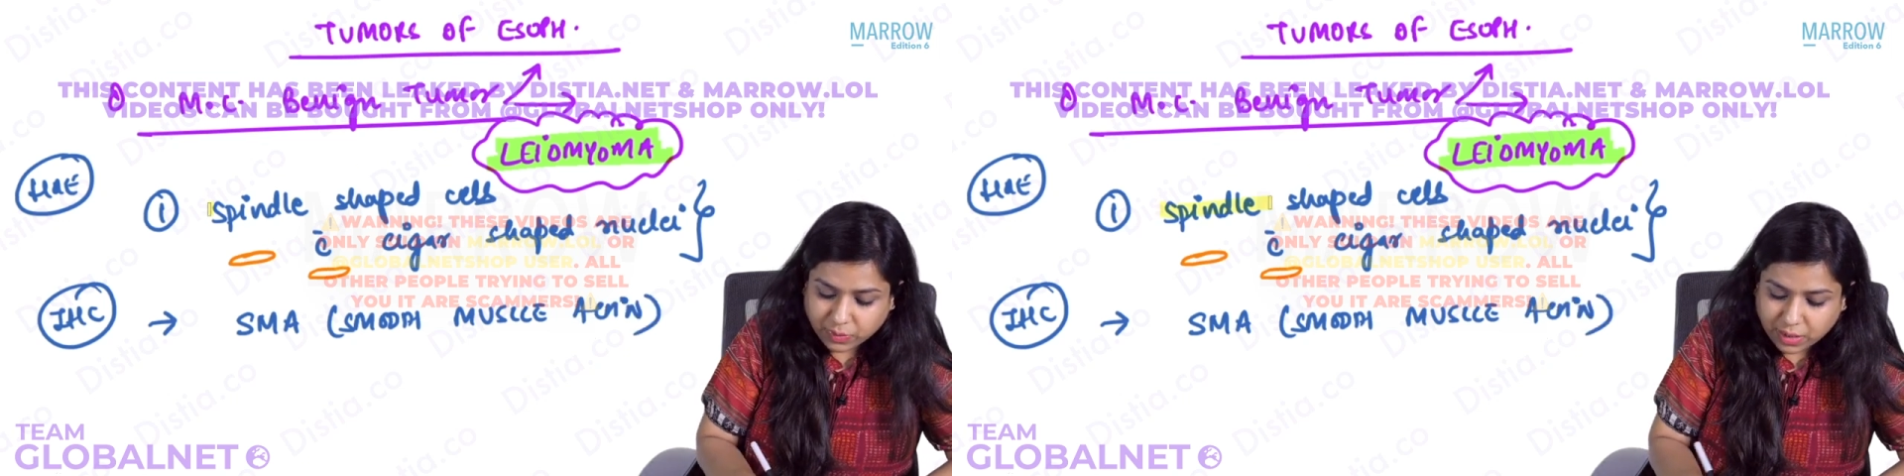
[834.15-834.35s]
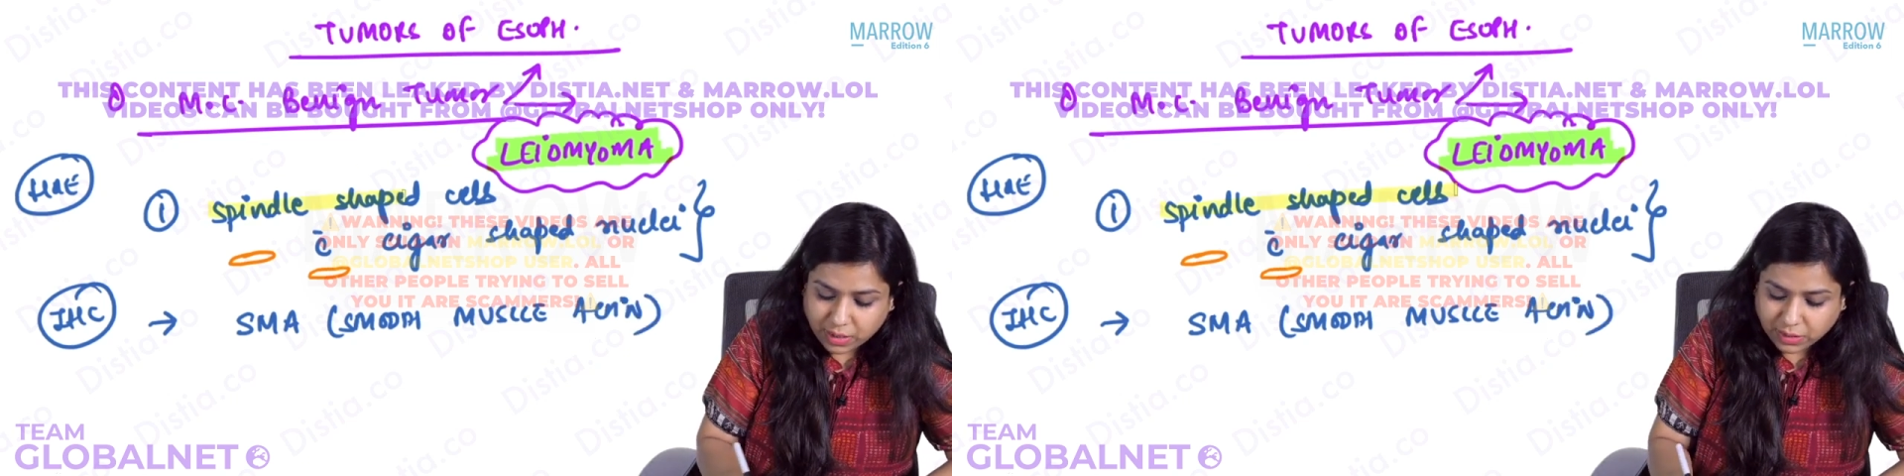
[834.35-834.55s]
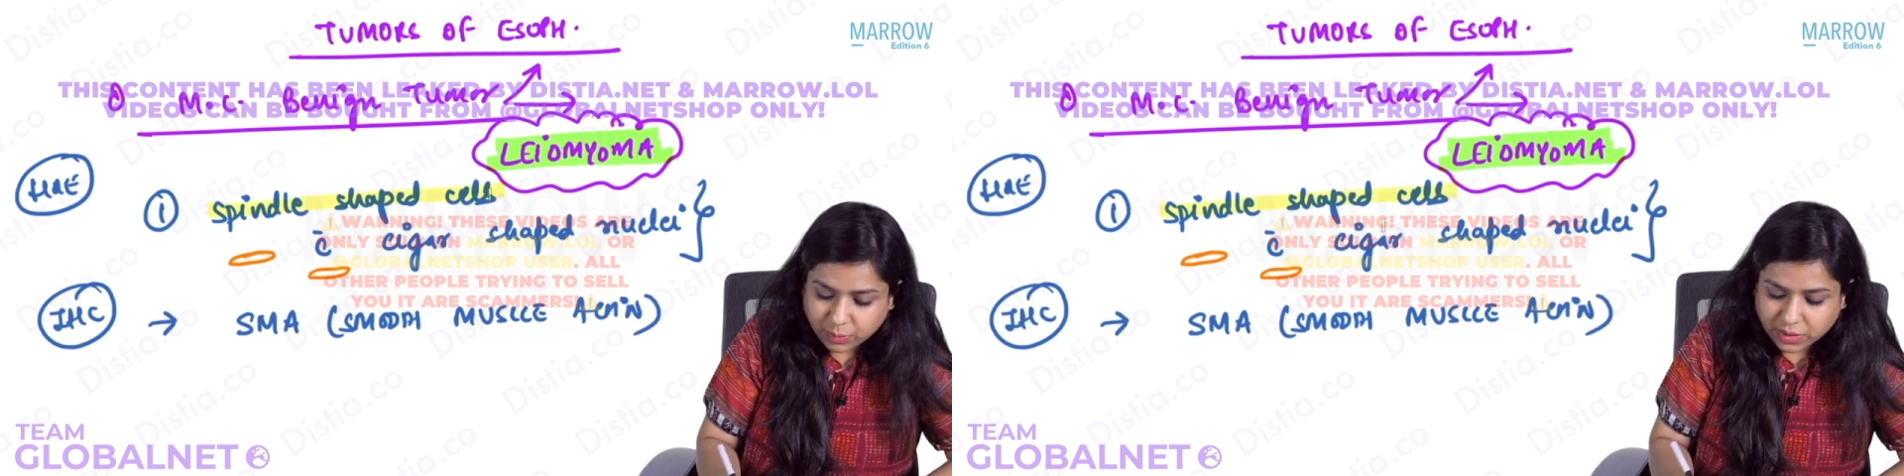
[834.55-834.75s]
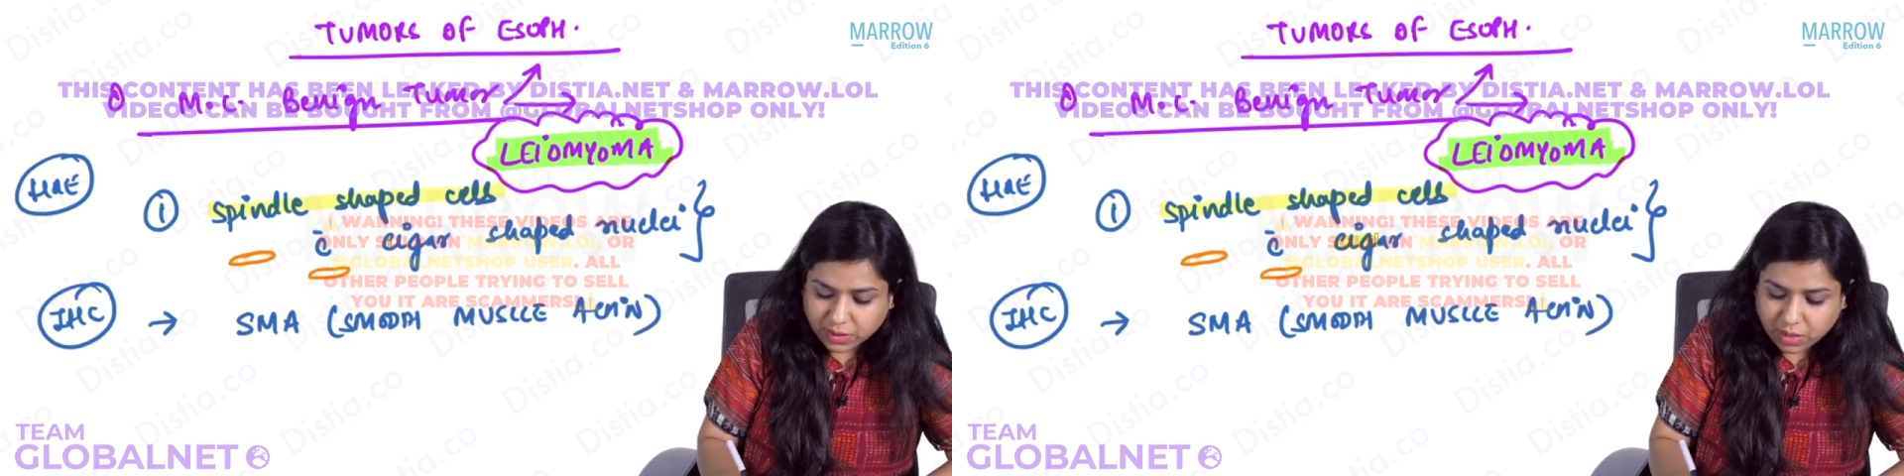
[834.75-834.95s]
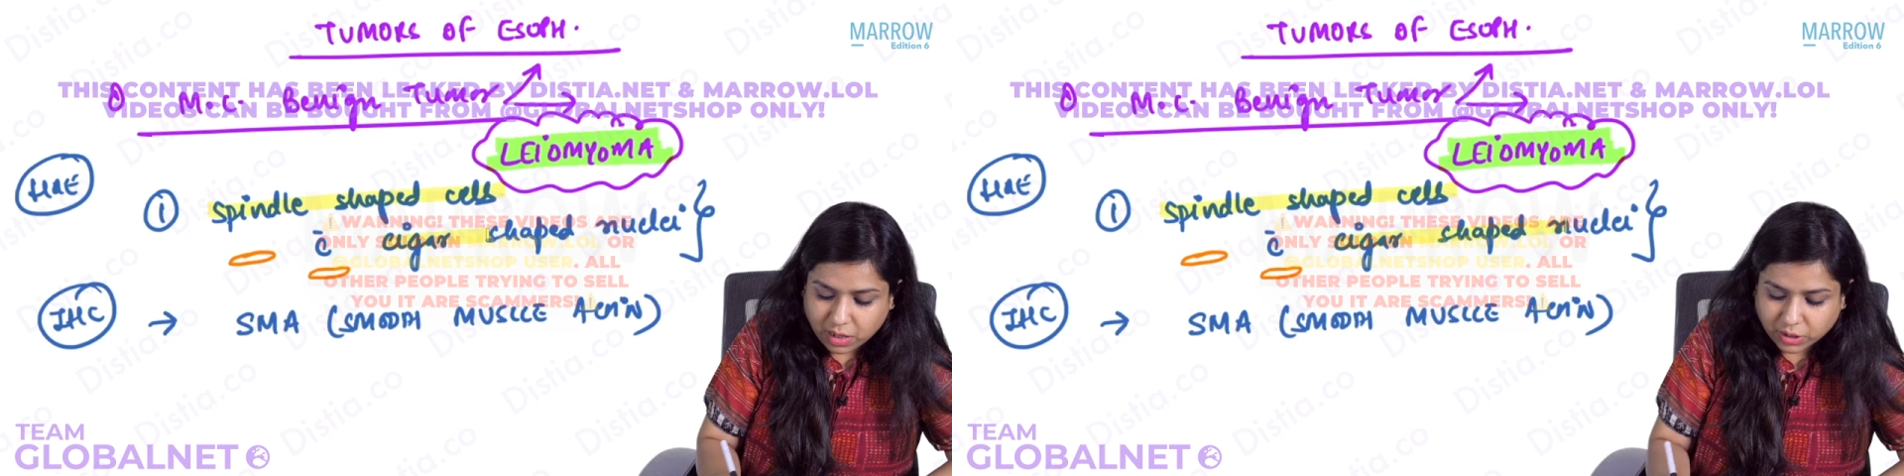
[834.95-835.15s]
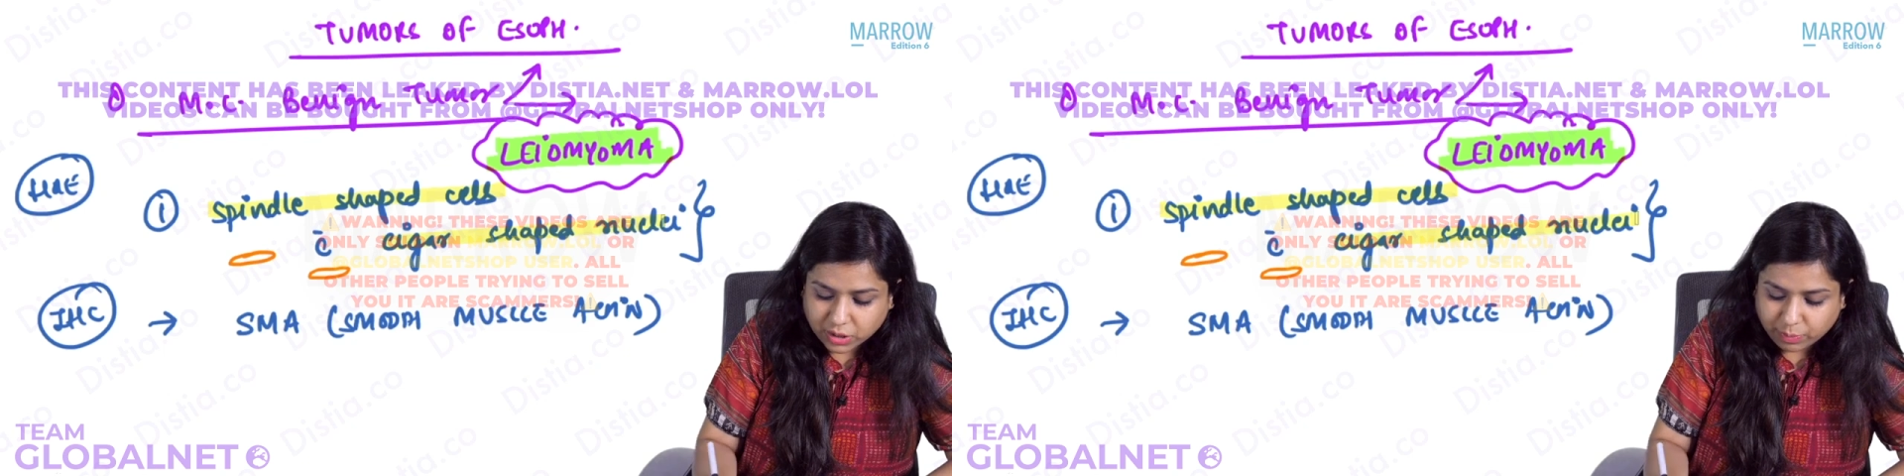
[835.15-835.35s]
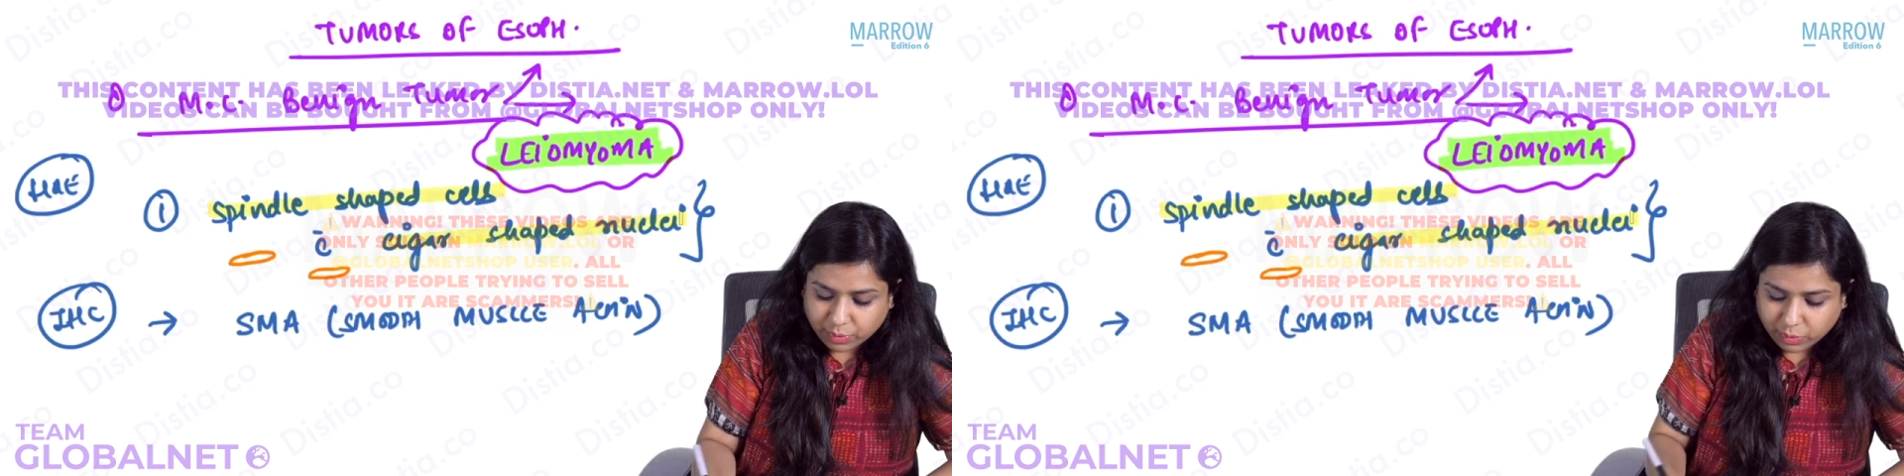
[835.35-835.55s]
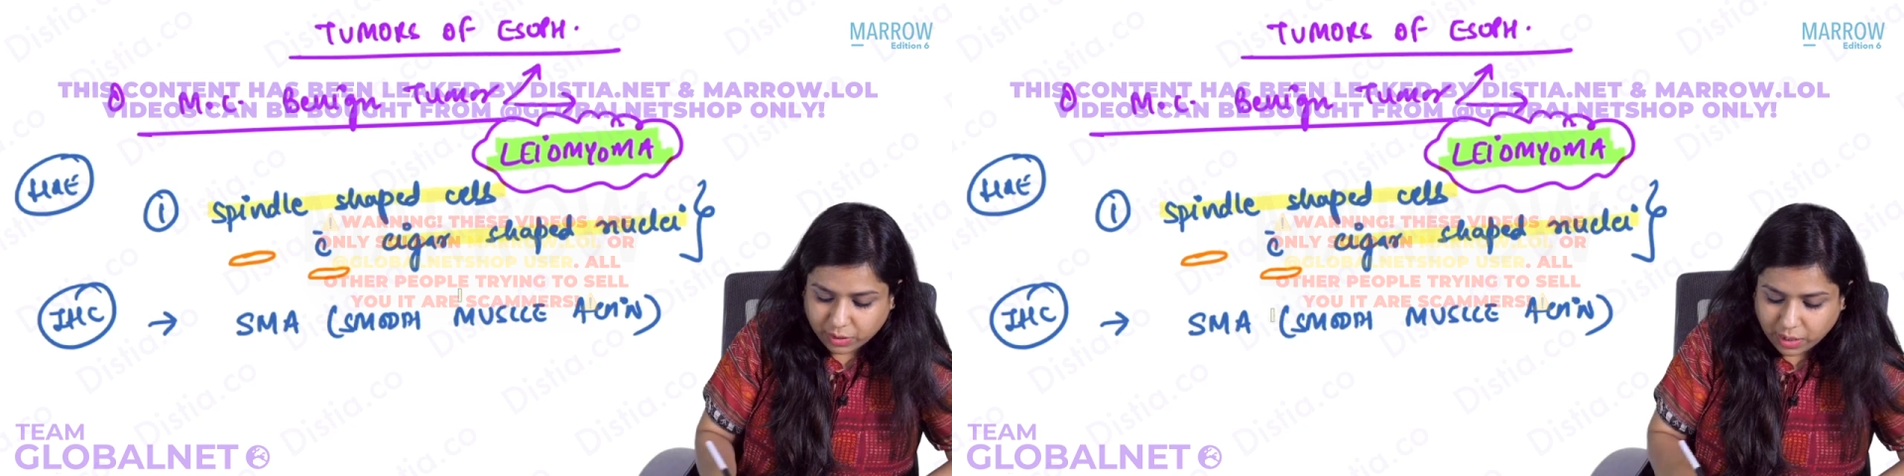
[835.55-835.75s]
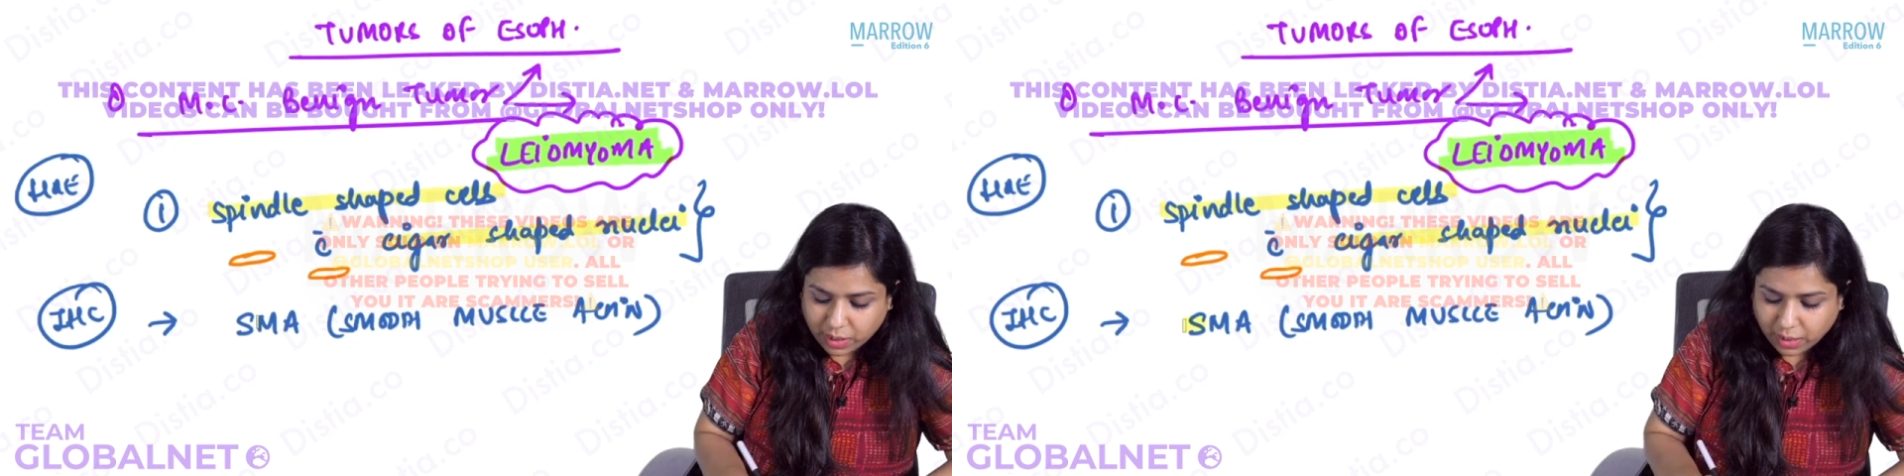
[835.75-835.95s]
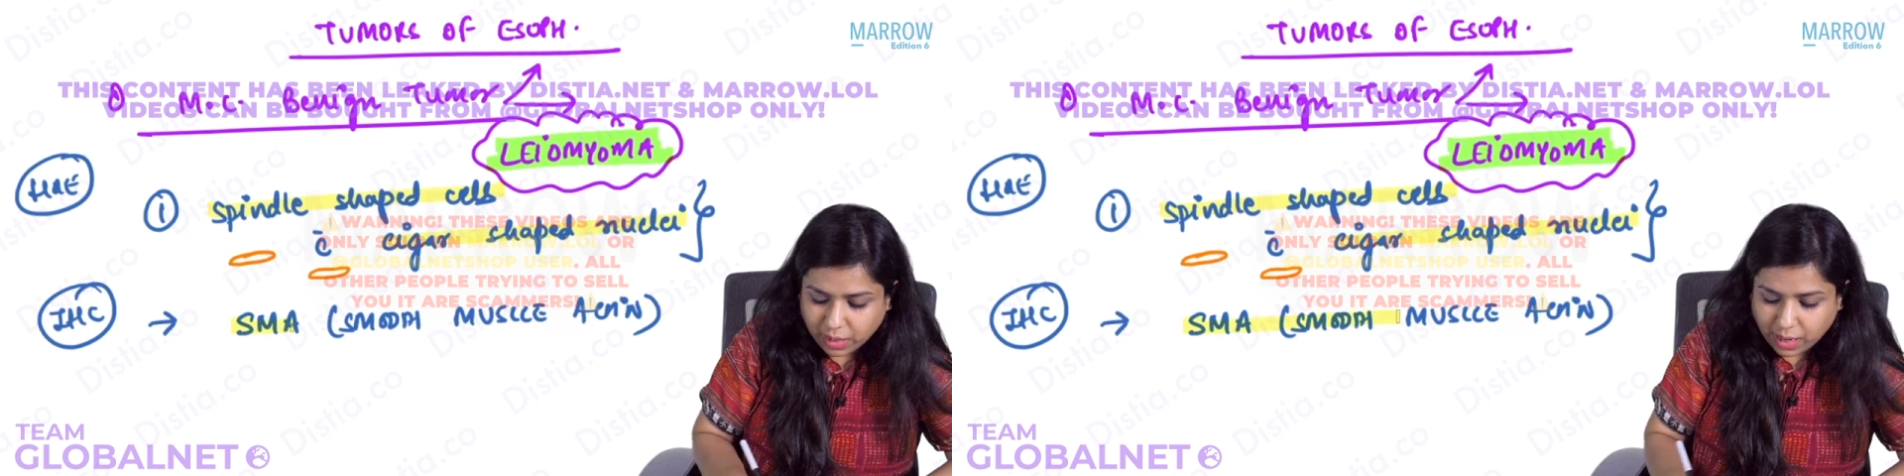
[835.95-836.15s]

cells with cigar-shaped nuclei